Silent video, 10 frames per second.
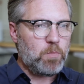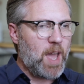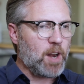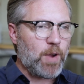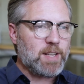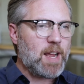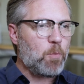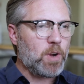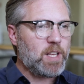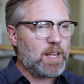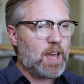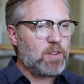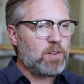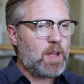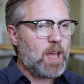Had a great time working
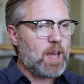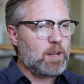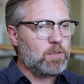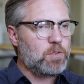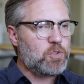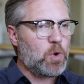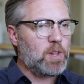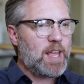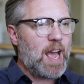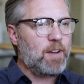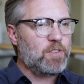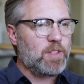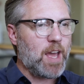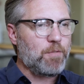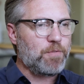together, and shortly
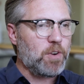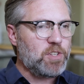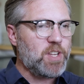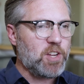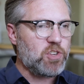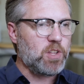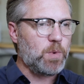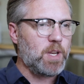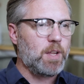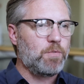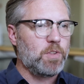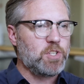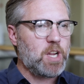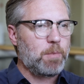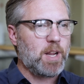after that first session that we did for the
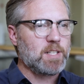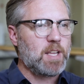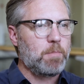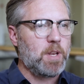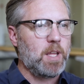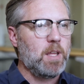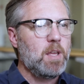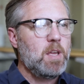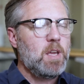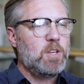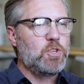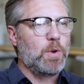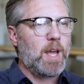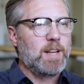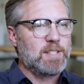Chamber Dance Company,
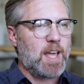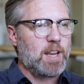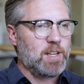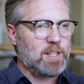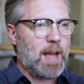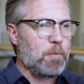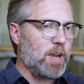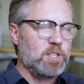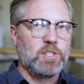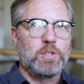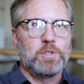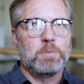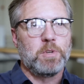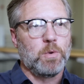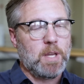Joe and I decided to collaborate and just do
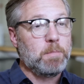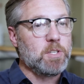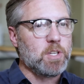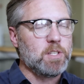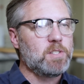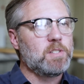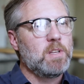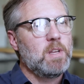some new images.